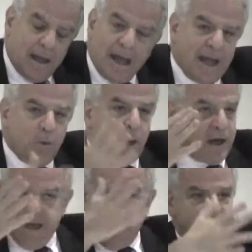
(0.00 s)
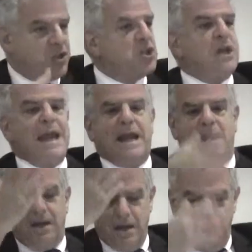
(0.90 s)
anyone in the
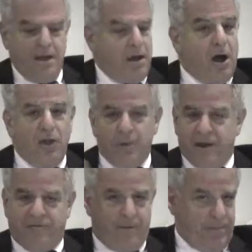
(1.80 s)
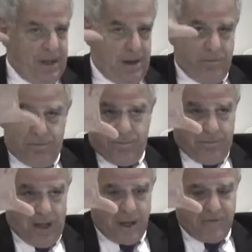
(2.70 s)
chain, all the way from the
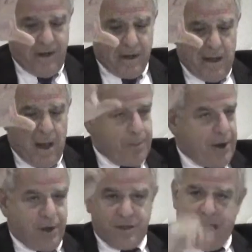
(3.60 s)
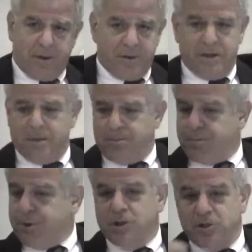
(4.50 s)
launch vehicle operator down to the
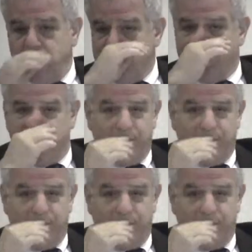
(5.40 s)
person who's